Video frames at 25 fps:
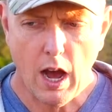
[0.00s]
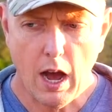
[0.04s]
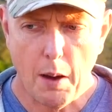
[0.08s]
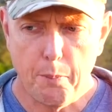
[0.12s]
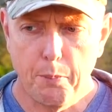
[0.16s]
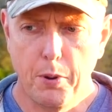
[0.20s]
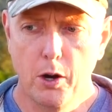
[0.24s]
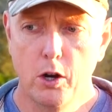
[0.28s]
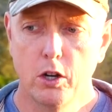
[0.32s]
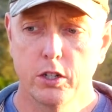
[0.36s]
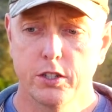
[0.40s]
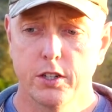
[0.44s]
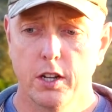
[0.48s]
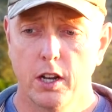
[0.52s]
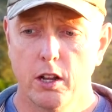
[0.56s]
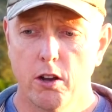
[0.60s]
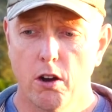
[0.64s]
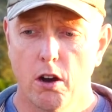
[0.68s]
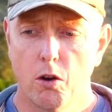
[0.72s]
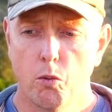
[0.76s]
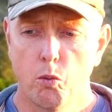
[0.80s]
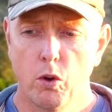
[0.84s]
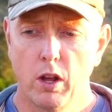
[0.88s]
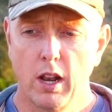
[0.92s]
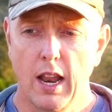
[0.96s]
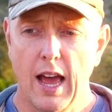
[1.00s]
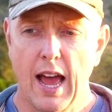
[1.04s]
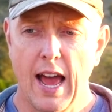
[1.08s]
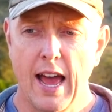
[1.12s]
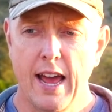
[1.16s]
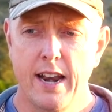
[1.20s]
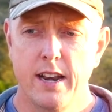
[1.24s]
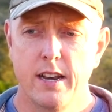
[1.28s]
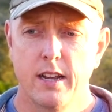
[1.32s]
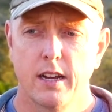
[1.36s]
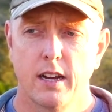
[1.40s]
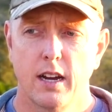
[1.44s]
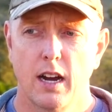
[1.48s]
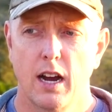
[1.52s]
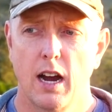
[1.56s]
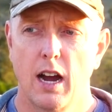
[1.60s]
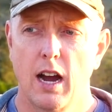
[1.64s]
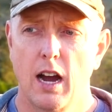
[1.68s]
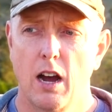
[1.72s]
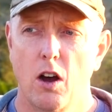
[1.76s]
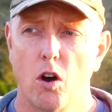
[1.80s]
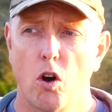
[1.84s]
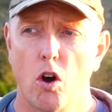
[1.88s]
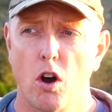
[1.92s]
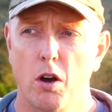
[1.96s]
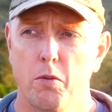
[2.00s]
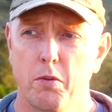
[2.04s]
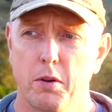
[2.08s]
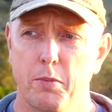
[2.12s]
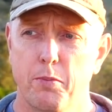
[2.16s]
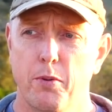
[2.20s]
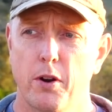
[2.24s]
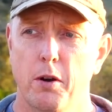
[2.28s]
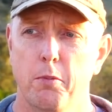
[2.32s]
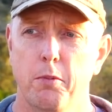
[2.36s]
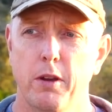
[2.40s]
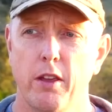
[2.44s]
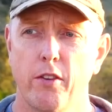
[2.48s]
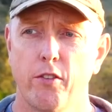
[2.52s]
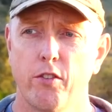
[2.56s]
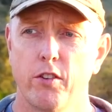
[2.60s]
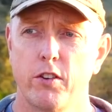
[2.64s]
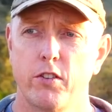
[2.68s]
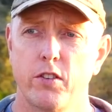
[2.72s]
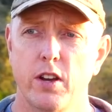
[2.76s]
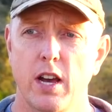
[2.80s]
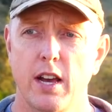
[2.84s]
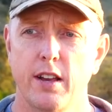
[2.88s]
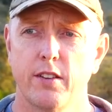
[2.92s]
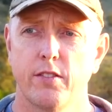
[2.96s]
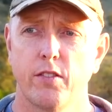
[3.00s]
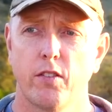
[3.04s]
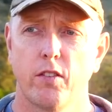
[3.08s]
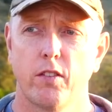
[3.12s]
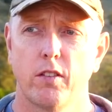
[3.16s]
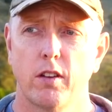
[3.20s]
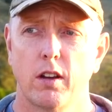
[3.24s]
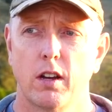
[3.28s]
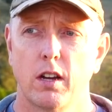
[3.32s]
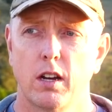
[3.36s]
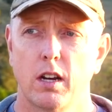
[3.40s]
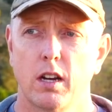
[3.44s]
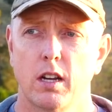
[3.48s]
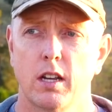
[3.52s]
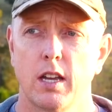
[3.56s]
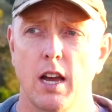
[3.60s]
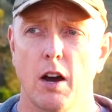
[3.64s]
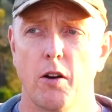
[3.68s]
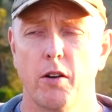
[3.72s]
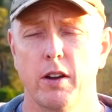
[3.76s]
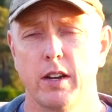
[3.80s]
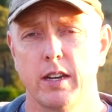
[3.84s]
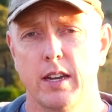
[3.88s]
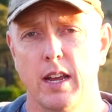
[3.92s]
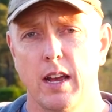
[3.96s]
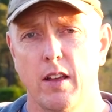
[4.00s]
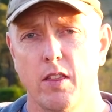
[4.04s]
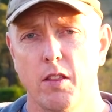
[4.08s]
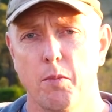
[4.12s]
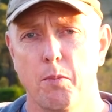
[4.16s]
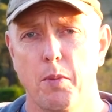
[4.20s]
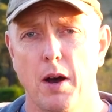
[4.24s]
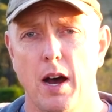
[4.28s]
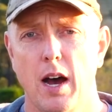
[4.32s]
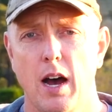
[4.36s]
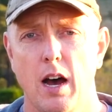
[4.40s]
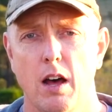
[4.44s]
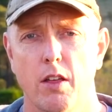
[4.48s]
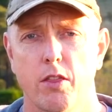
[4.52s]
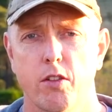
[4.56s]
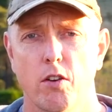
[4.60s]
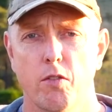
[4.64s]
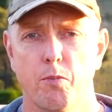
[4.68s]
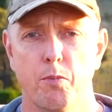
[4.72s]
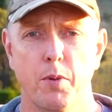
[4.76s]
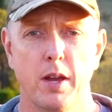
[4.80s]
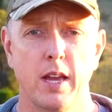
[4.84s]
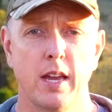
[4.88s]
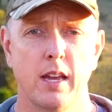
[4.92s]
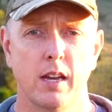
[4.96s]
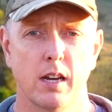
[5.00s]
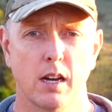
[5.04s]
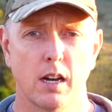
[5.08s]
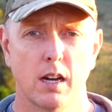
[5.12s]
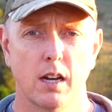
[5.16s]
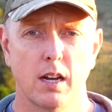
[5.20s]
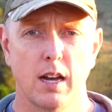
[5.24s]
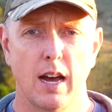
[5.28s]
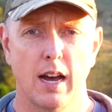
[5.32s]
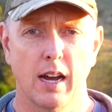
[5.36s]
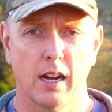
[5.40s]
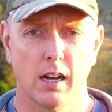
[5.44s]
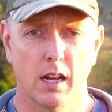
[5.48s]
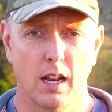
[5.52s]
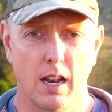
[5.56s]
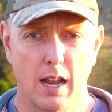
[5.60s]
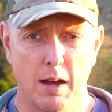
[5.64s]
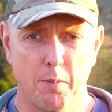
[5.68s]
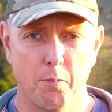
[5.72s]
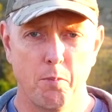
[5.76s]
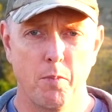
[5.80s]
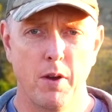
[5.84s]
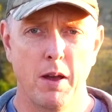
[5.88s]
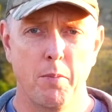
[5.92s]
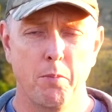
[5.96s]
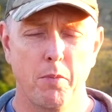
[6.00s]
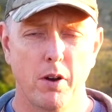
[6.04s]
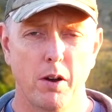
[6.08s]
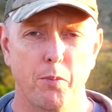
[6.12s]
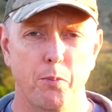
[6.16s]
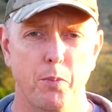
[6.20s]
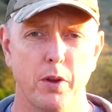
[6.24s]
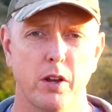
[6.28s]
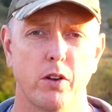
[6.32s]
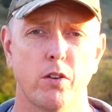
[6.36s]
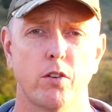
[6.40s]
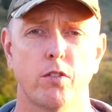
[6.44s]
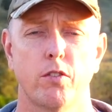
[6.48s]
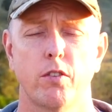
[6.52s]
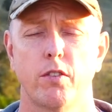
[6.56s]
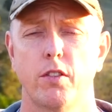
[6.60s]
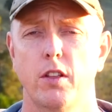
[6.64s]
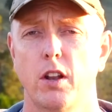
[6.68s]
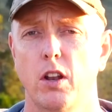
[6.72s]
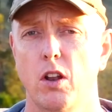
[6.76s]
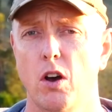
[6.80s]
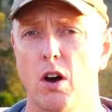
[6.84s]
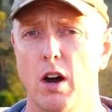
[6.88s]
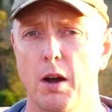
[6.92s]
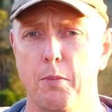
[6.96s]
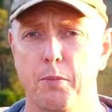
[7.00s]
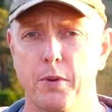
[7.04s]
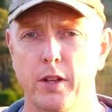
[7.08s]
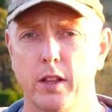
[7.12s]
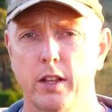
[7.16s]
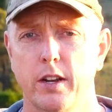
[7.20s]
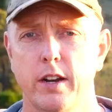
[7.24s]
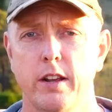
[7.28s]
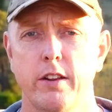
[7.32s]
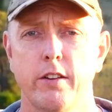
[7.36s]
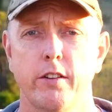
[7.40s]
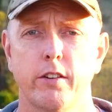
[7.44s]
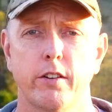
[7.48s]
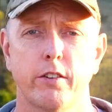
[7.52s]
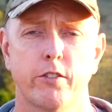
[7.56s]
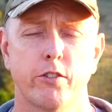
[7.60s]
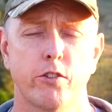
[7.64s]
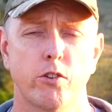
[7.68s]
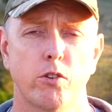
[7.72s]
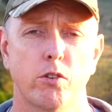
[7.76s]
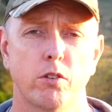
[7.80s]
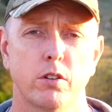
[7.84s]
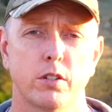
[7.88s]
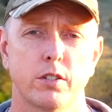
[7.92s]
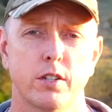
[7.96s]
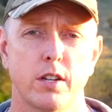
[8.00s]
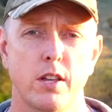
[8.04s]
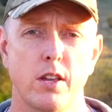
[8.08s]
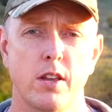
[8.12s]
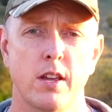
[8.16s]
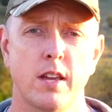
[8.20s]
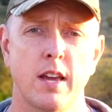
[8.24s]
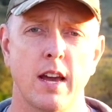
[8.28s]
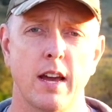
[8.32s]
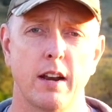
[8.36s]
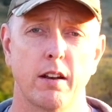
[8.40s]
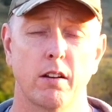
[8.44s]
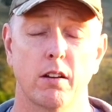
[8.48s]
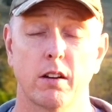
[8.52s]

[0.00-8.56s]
Personally, I will add, I would probably suggest going down the path of being a club member because of the liability insurance that you get.